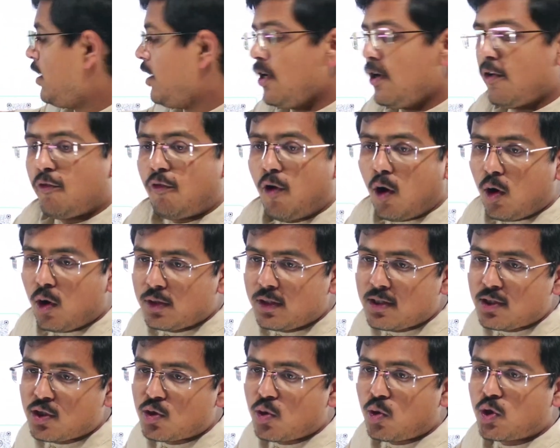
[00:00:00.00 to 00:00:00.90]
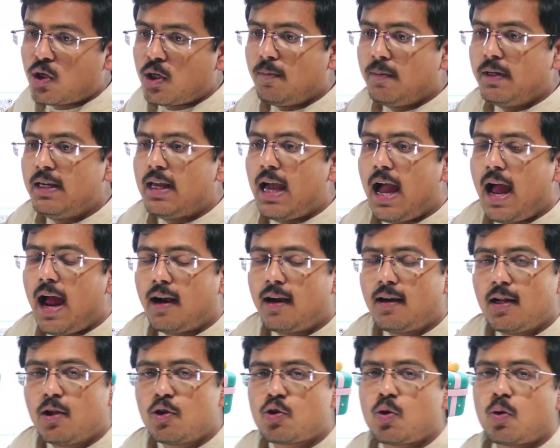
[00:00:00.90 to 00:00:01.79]
follow this social media
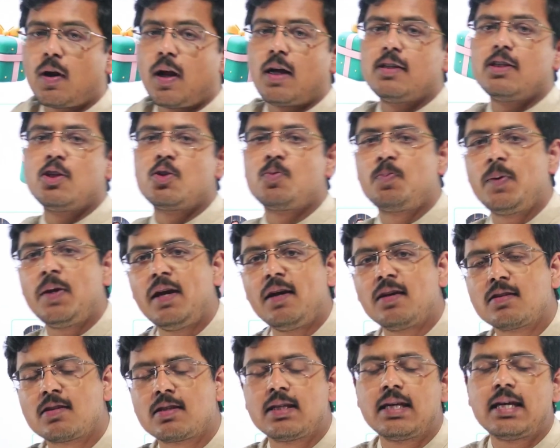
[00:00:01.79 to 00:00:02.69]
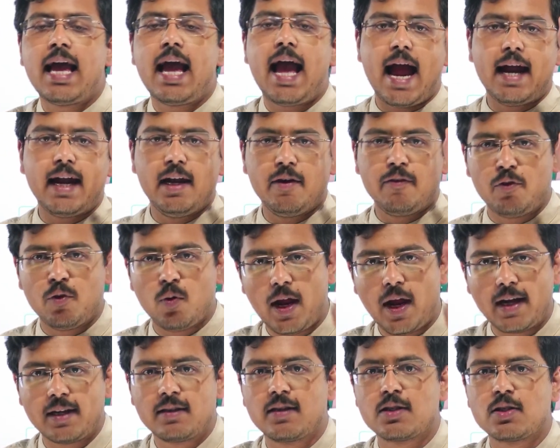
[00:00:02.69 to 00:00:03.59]
handle, Shuklaji Speaks. And if you
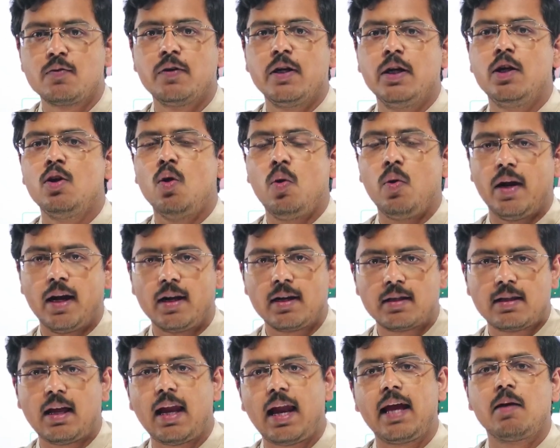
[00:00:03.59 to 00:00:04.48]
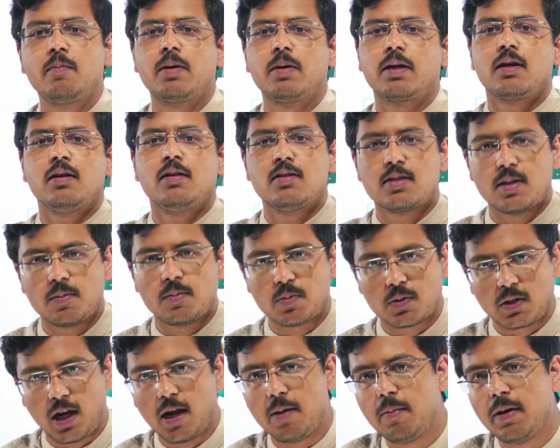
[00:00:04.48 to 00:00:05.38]
like this video, hit the like button,
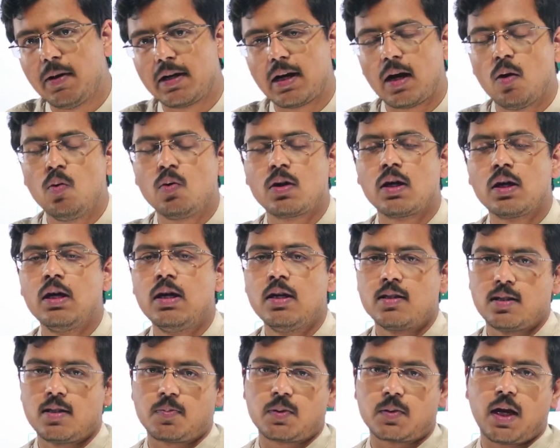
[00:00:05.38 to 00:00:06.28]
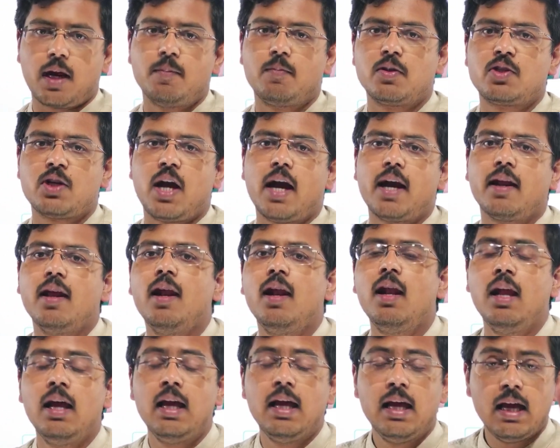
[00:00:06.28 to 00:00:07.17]
subscribe it out, subscribe the channel.
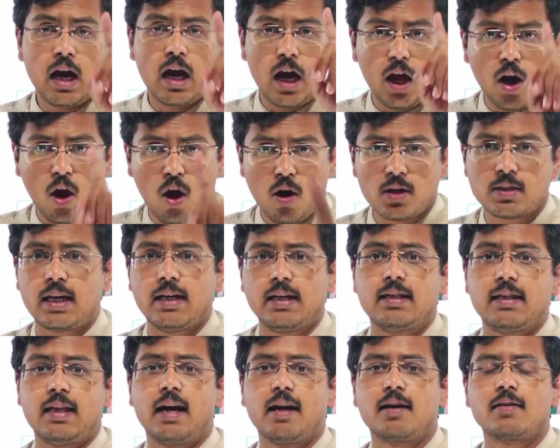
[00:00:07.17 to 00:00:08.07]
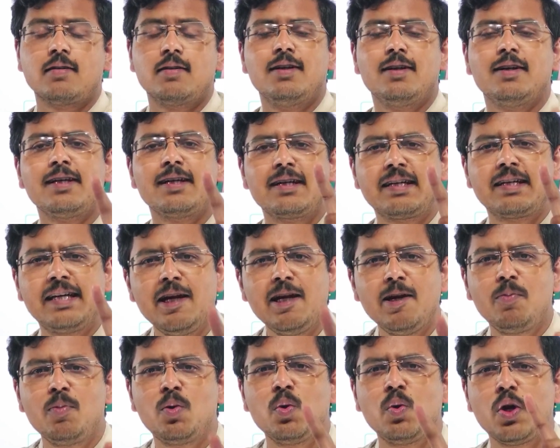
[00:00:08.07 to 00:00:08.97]
Alongside that,
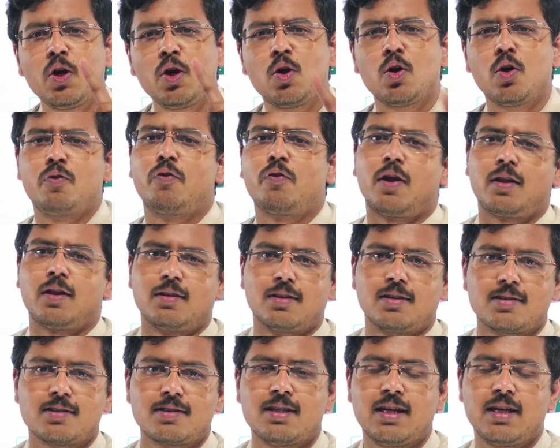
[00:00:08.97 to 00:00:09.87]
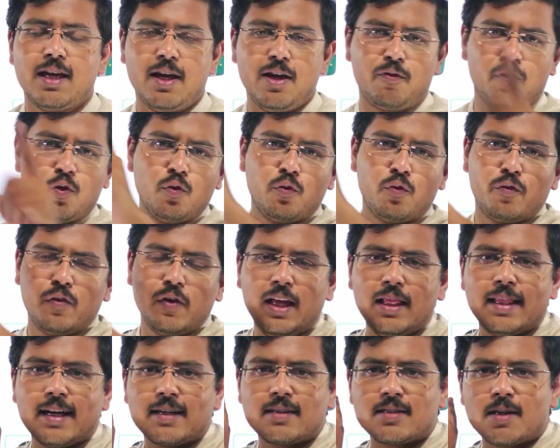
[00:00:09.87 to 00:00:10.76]
keep doing good for others. If you
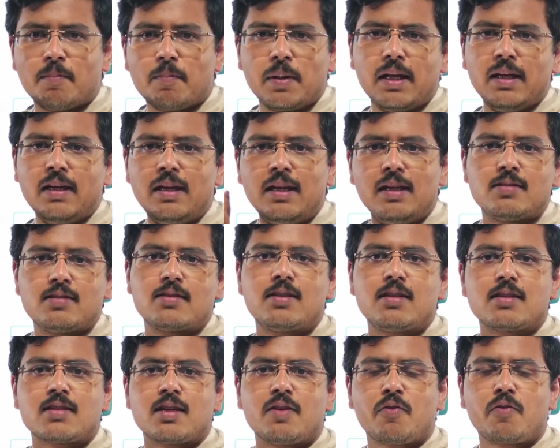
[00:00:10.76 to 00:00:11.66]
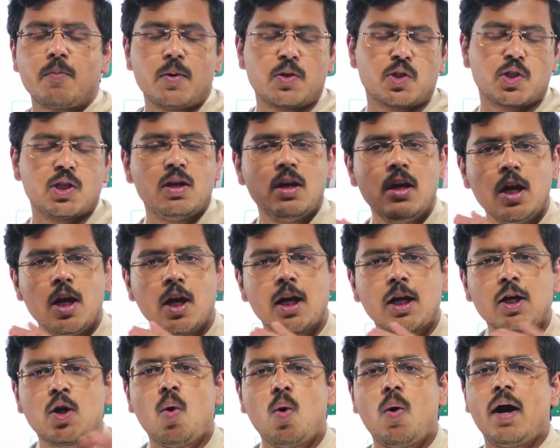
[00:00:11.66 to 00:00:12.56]
feel that somebody needs this information,
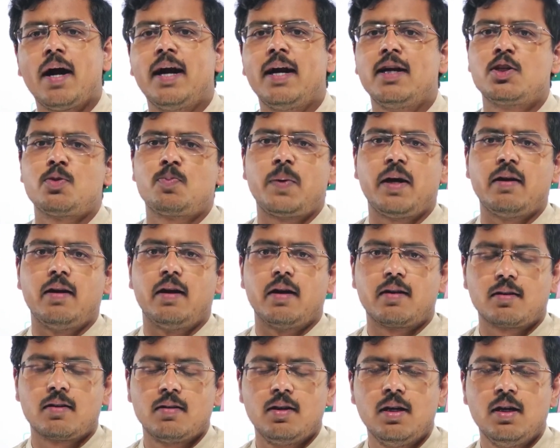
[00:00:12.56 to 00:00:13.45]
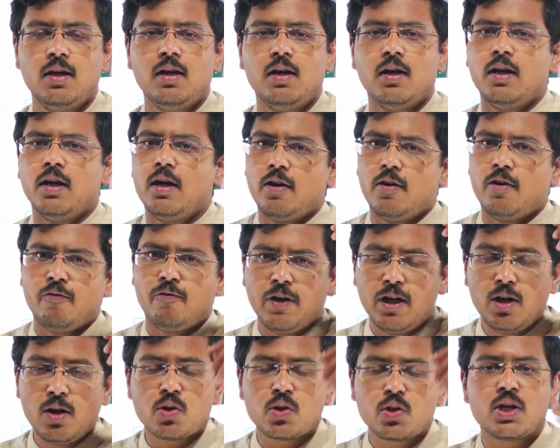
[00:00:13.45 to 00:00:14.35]
go ahead, spread it.
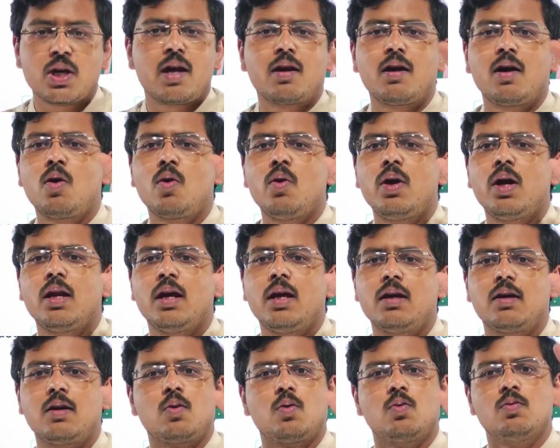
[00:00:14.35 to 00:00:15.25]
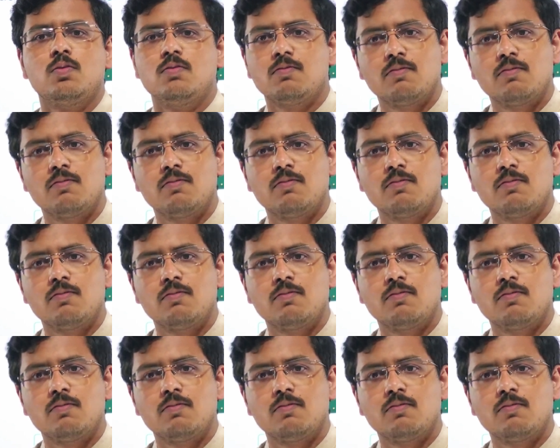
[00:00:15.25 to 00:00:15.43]
Video share karo ya nahi karo,